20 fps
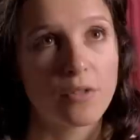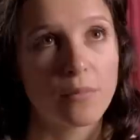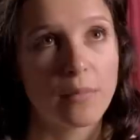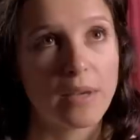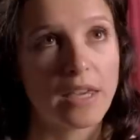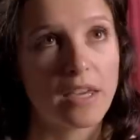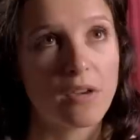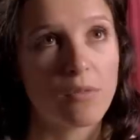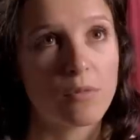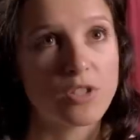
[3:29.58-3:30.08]
for
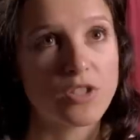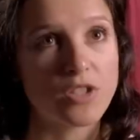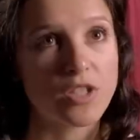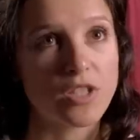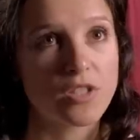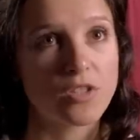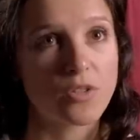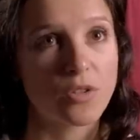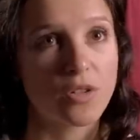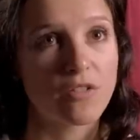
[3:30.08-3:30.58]
me, it was
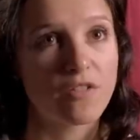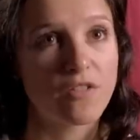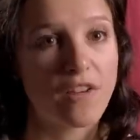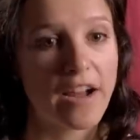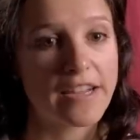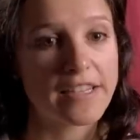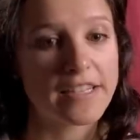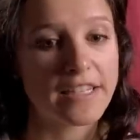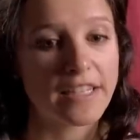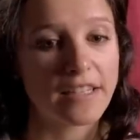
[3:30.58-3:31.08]
just sort of
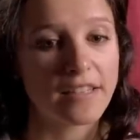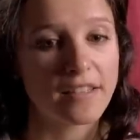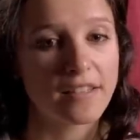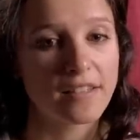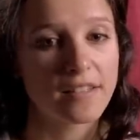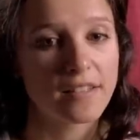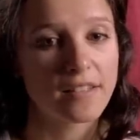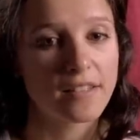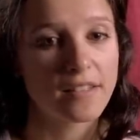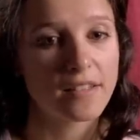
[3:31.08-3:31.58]

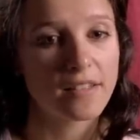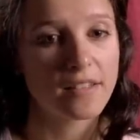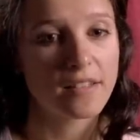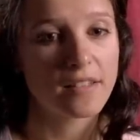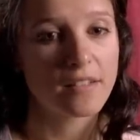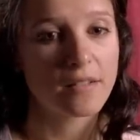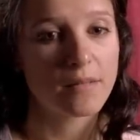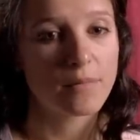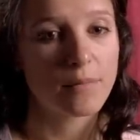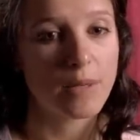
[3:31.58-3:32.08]
finding
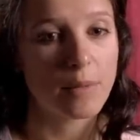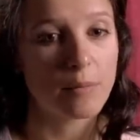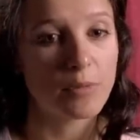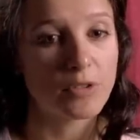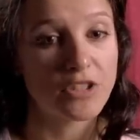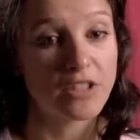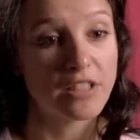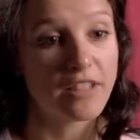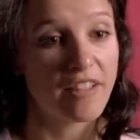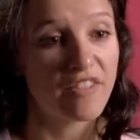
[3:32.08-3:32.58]

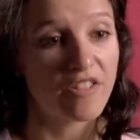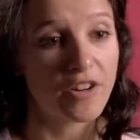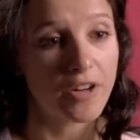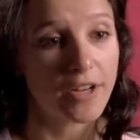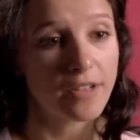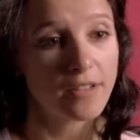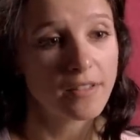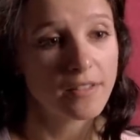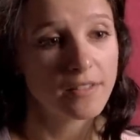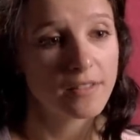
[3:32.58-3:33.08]
people to love
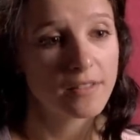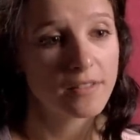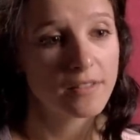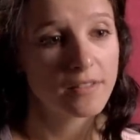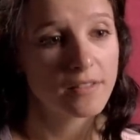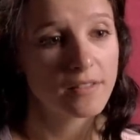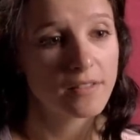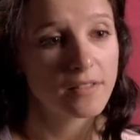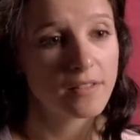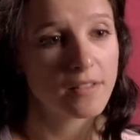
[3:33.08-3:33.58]
her,
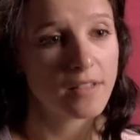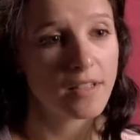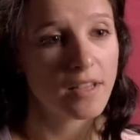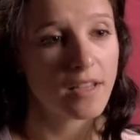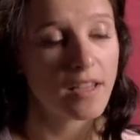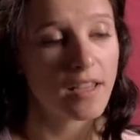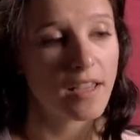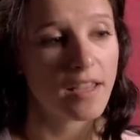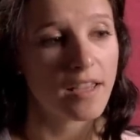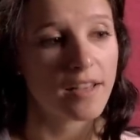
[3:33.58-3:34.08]

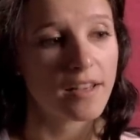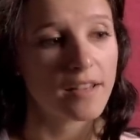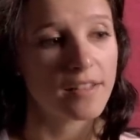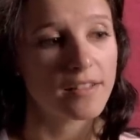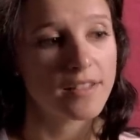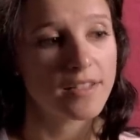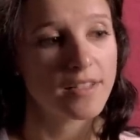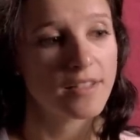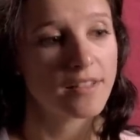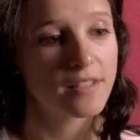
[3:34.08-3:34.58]

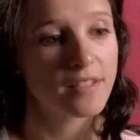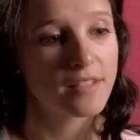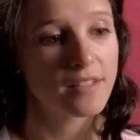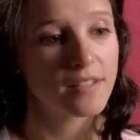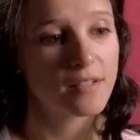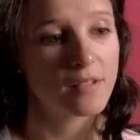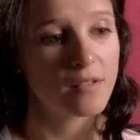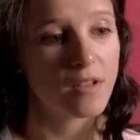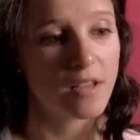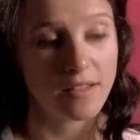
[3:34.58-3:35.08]
and
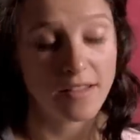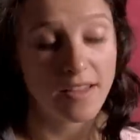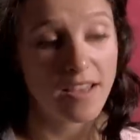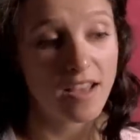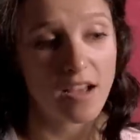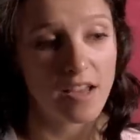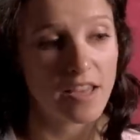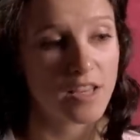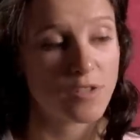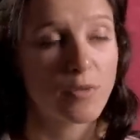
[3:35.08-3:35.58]

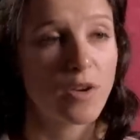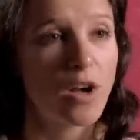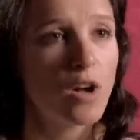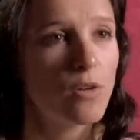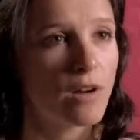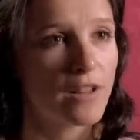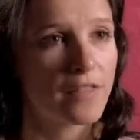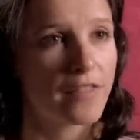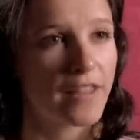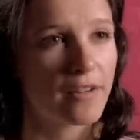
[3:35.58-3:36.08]
yeah, I guess we
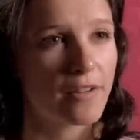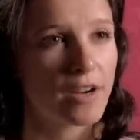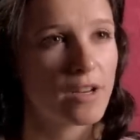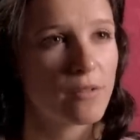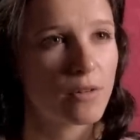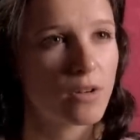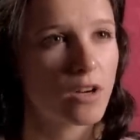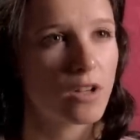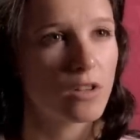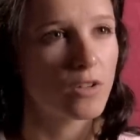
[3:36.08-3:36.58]
all want that,
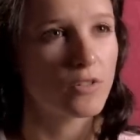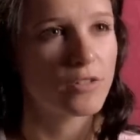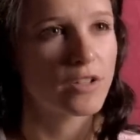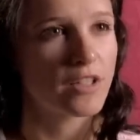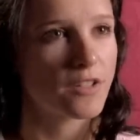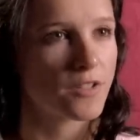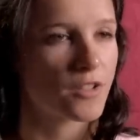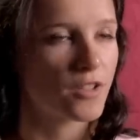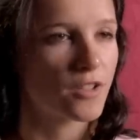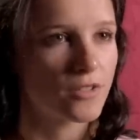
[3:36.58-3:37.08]
right? We're all
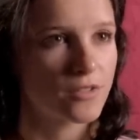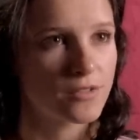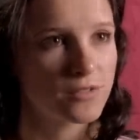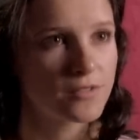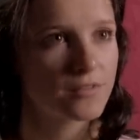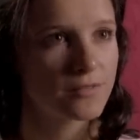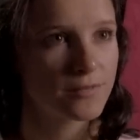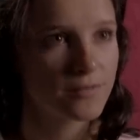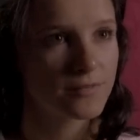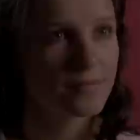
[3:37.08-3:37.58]
lonely, so.
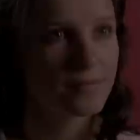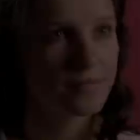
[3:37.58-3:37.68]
